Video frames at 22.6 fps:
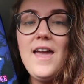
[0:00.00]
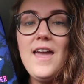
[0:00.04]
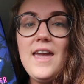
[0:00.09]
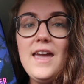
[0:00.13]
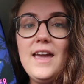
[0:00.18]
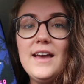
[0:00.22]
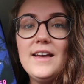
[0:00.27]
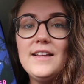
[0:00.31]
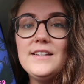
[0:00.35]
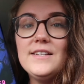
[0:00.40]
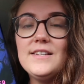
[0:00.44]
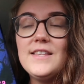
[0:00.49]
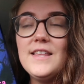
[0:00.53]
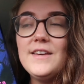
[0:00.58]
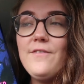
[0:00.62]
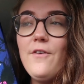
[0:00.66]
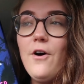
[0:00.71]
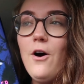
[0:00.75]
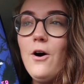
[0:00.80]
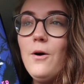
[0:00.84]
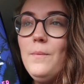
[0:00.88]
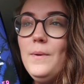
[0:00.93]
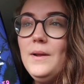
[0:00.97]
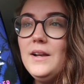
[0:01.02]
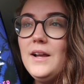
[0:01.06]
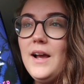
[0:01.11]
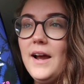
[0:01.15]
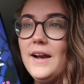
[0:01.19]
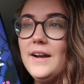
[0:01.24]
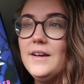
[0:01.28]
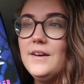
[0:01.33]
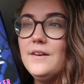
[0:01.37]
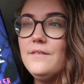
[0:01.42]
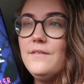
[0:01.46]
and they've all been
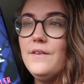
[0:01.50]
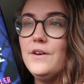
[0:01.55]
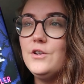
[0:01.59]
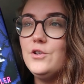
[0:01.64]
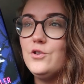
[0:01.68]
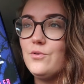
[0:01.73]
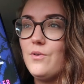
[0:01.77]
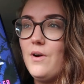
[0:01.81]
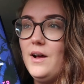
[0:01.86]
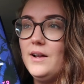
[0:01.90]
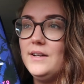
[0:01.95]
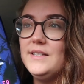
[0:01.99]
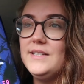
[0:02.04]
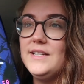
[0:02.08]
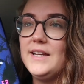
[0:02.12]
kind of drawn